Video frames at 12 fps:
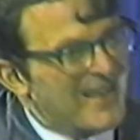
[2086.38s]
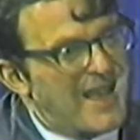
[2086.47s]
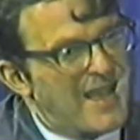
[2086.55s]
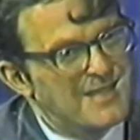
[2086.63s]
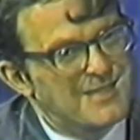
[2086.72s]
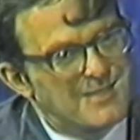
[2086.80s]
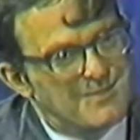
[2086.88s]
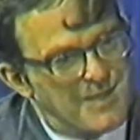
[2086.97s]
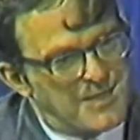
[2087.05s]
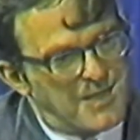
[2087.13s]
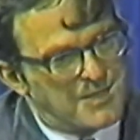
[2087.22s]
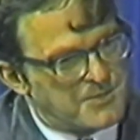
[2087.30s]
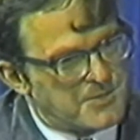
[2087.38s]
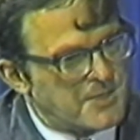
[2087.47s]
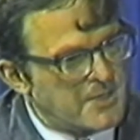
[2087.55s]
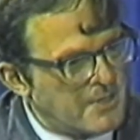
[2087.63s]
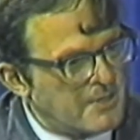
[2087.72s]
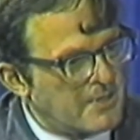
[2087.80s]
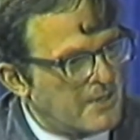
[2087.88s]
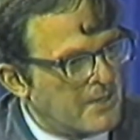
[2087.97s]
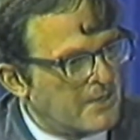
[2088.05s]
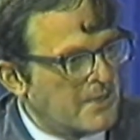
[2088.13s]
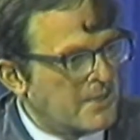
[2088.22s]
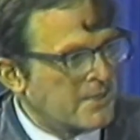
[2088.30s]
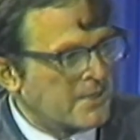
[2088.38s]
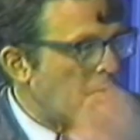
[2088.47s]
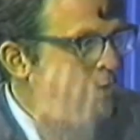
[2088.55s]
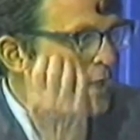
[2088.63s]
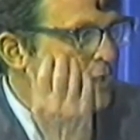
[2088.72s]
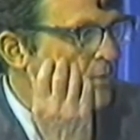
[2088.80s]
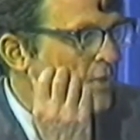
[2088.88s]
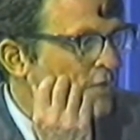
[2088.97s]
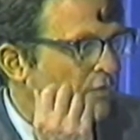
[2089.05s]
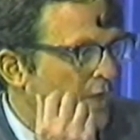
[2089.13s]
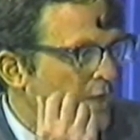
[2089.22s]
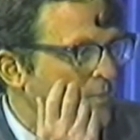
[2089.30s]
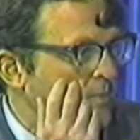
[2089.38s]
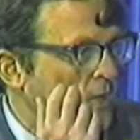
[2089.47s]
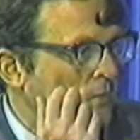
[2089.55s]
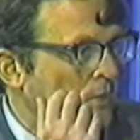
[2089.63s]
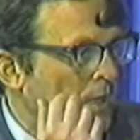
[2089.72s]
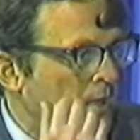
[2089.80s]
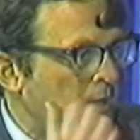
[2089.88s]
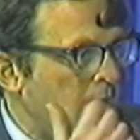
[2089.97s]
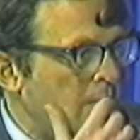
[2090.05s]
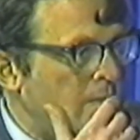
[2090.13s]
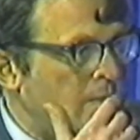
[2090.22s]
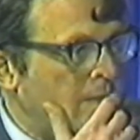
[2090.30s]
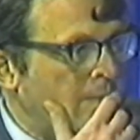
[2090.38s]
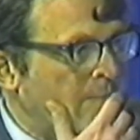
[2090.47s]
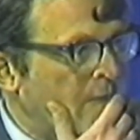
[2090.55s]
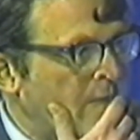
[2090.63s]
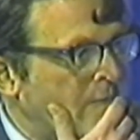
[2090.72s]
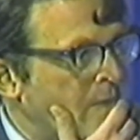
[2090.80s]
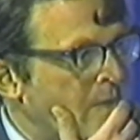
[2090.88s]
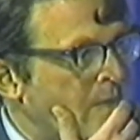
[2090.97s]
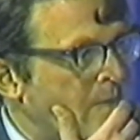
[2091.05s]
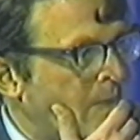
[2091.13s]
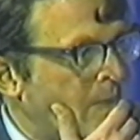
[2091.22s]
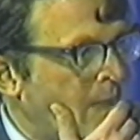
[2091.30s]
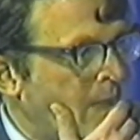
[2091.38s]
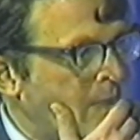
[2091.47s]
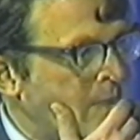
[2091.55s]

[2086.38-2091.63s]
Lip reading: And so I got interested in I said, well, what's the most fundamental way of dealing with that